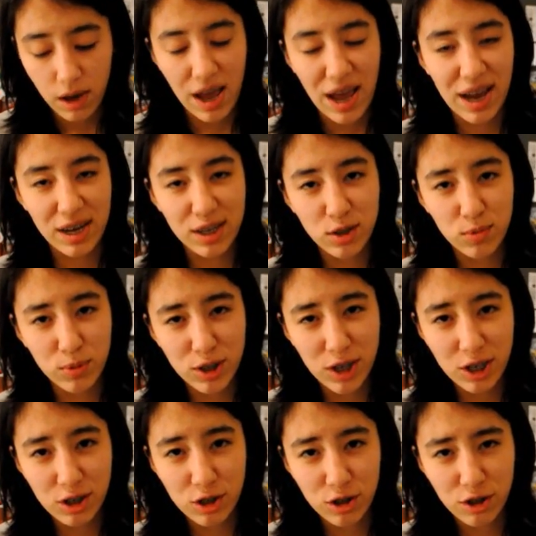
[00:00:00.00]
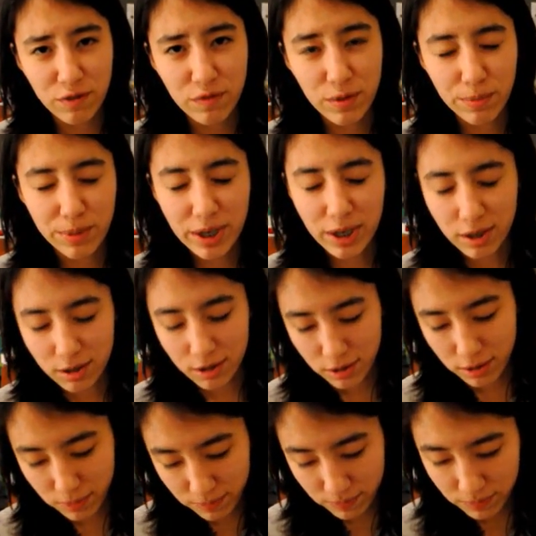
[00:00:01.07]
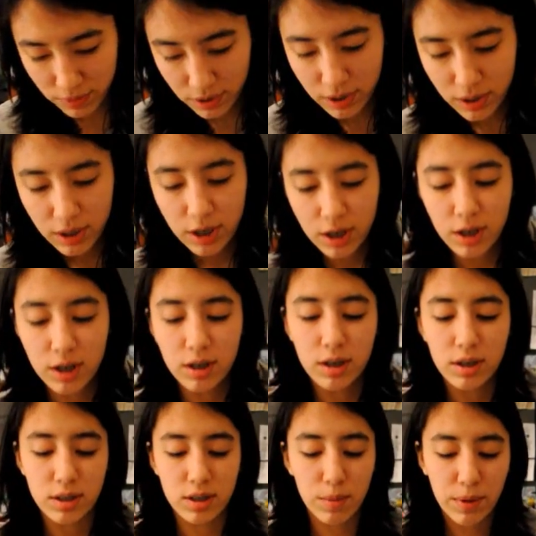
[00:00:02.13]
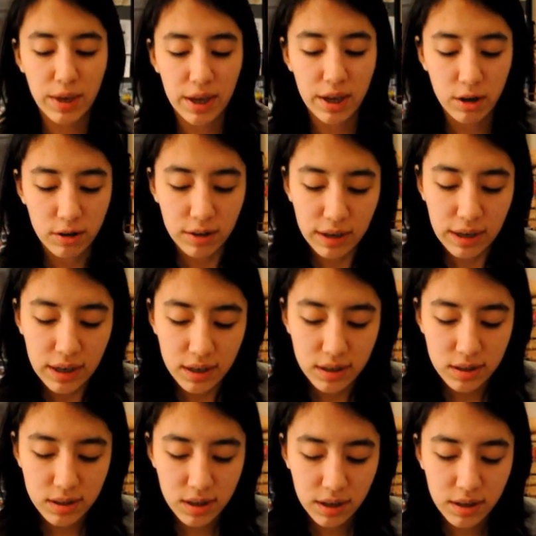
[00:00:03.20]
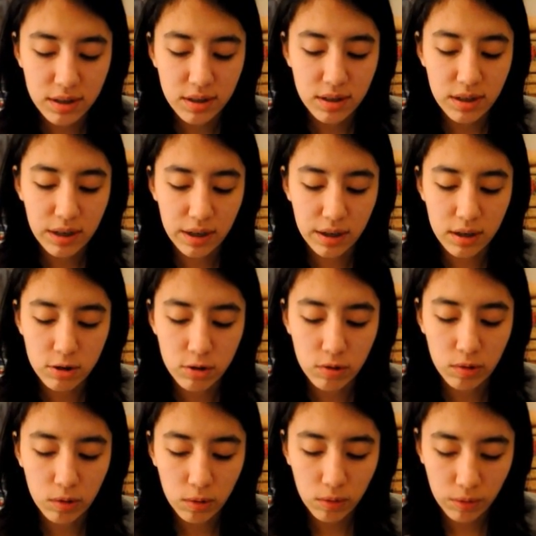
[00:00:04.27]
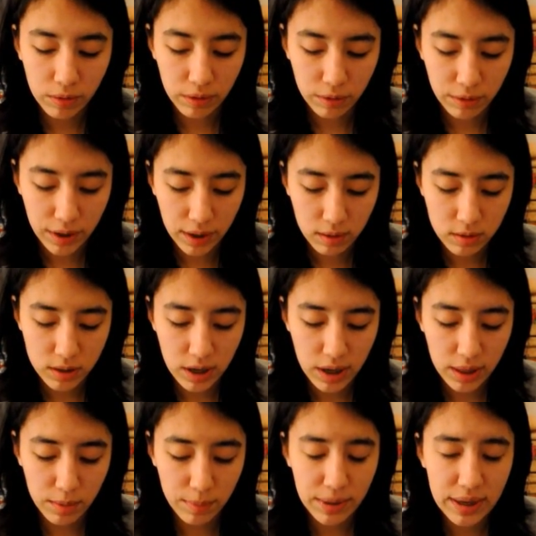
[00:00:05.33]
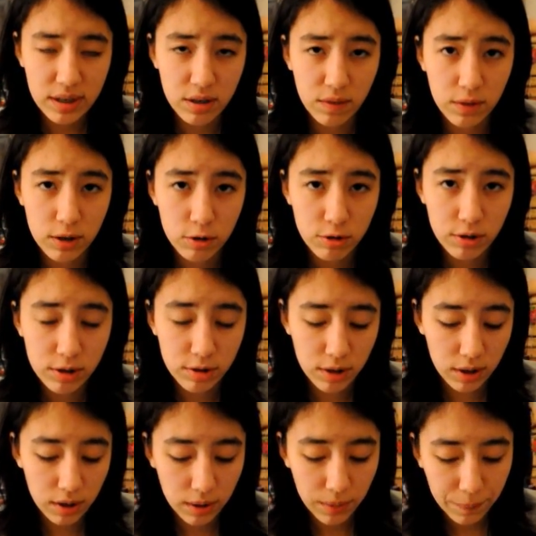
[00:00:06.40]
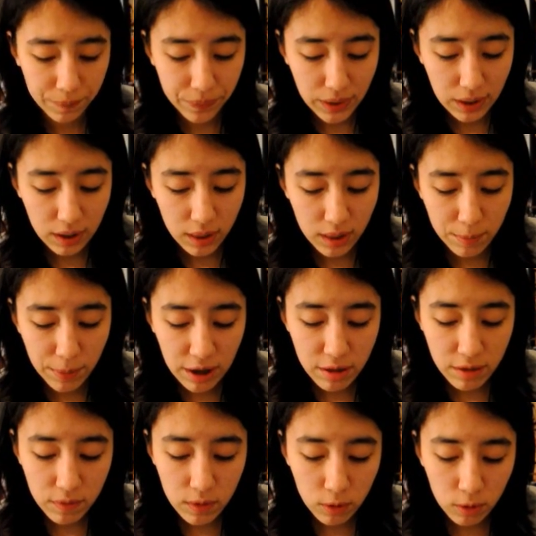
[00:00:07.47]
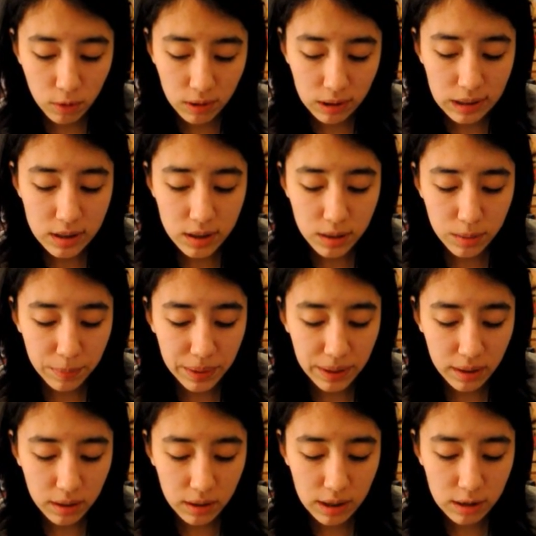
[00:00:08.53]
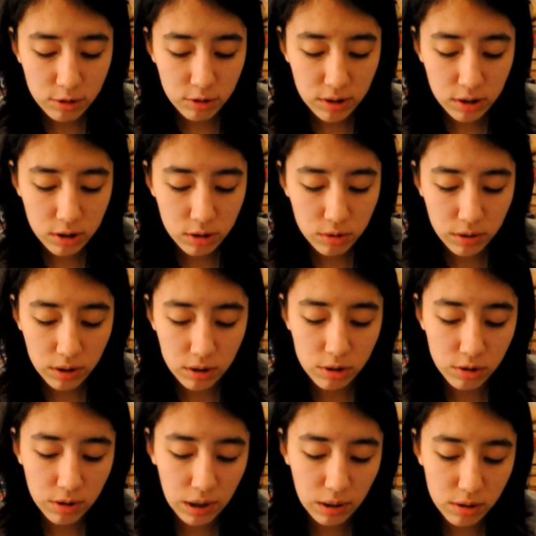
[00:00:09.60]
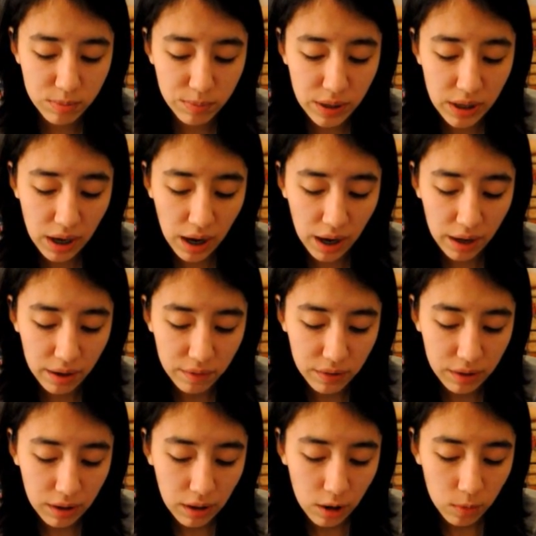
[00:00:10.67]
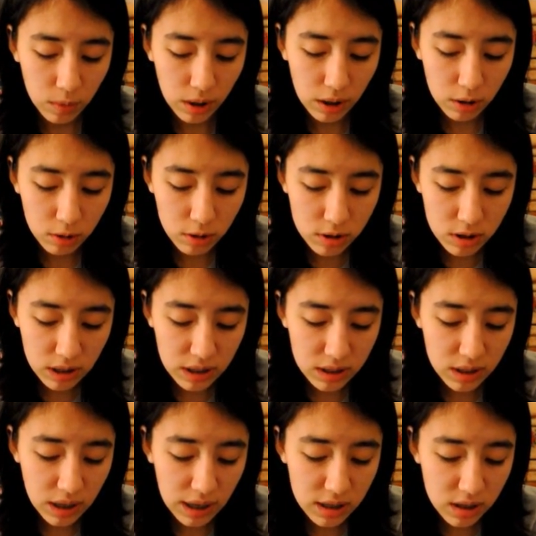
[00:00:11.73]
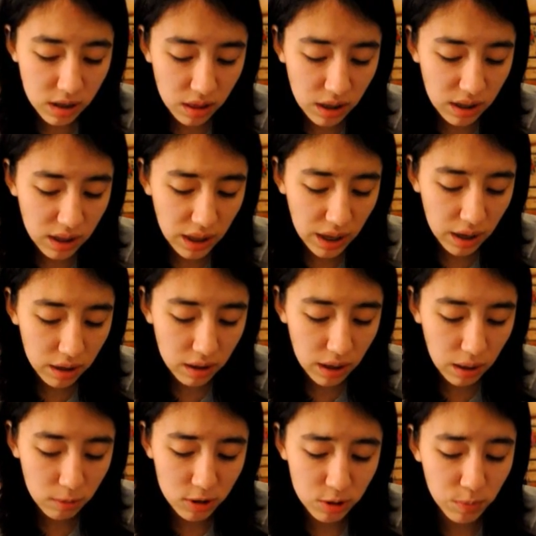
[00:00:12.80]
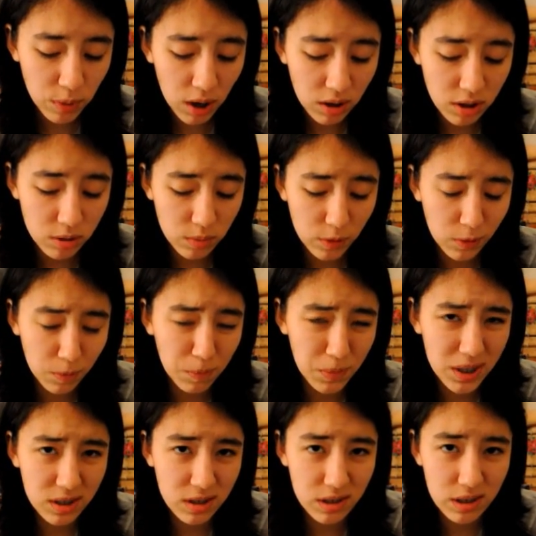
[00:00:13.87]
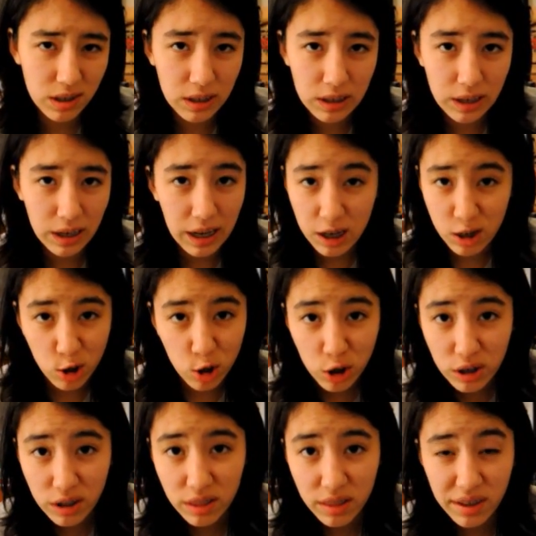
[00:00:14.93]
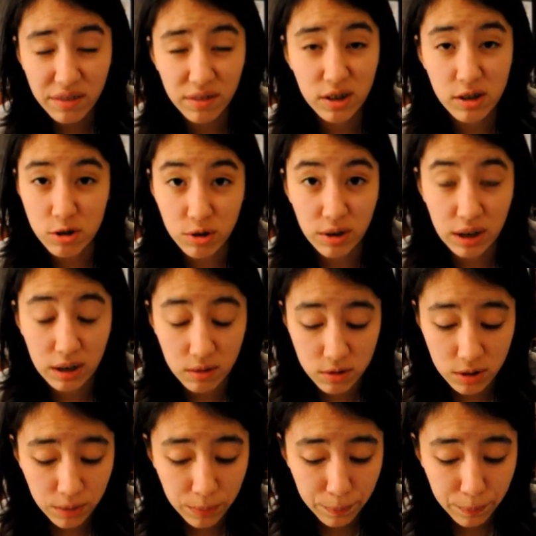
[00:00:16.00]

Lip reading: Explanation of the bees. Some kid or kids stuck a stick into a hole in the ground at the base of the tree trunk. The mouth of the hole ended up being an entrance to an underground beehive. When I learned this, I didn't think that was possible. Bees didn't and couldn't live underground.